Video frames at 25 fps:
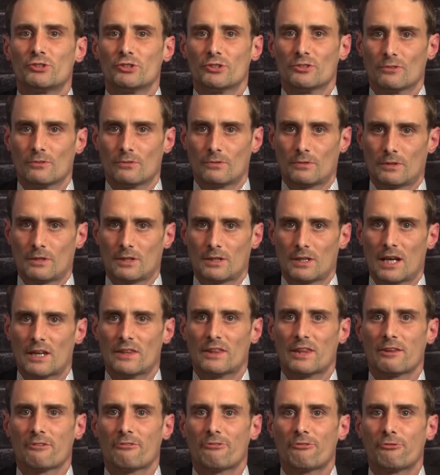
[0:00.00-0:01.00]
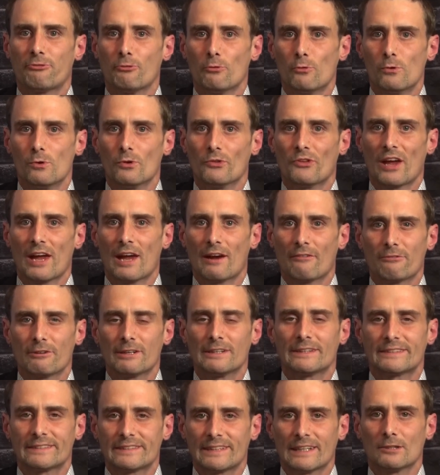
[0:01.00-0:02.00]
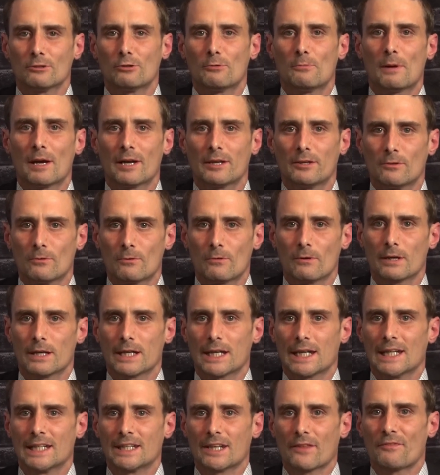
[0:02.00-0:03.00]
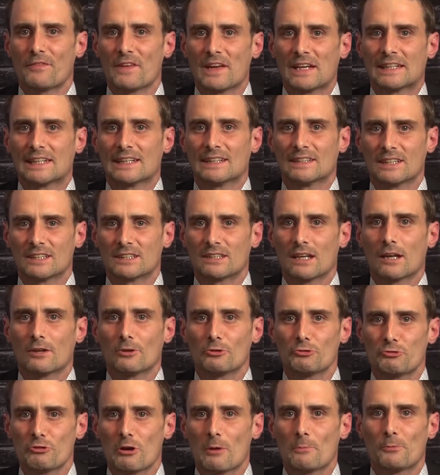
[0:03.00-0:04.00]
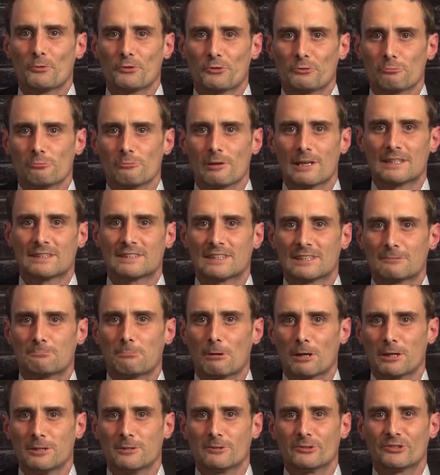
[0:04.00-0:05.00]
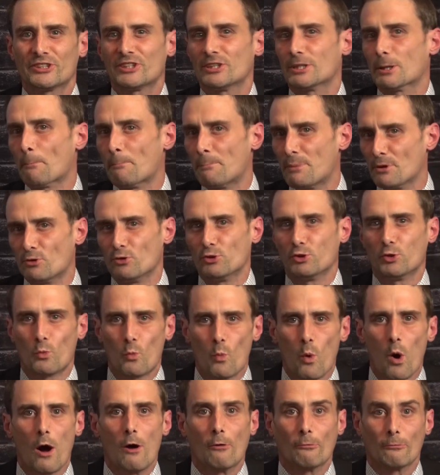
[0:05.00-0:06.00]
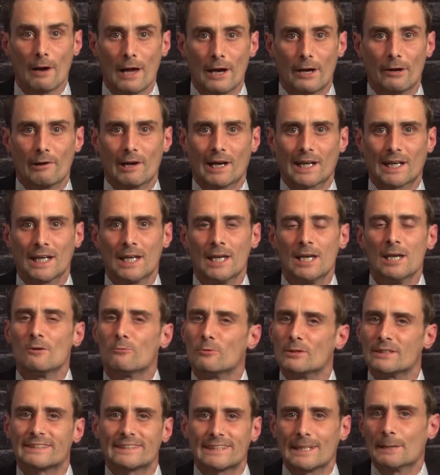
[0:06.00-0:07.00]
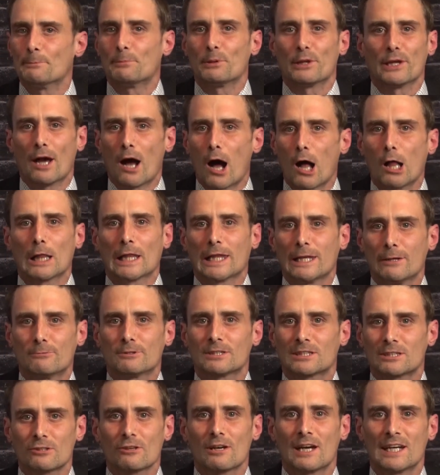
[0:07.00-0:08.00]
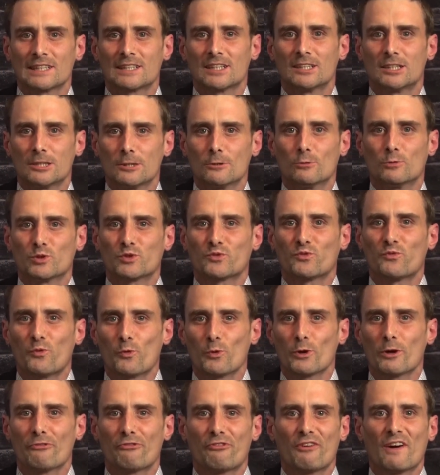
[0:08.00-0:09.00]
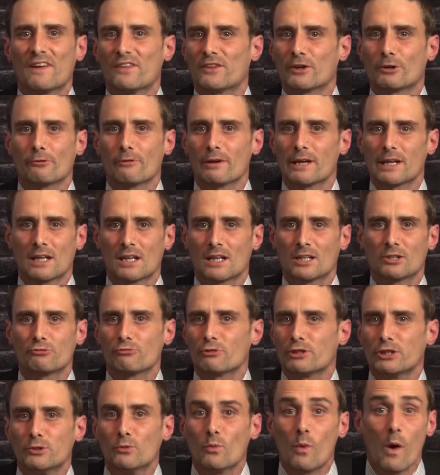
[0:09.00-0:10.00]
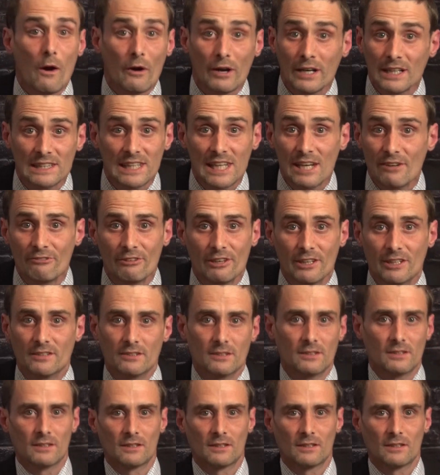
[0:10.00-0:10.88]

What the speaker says: you. And they fooled every single minority into thinking that Donald Trump was a racist by using the build the wall rhetoric, when simply all he was trying to do was fortify the great country you already live in.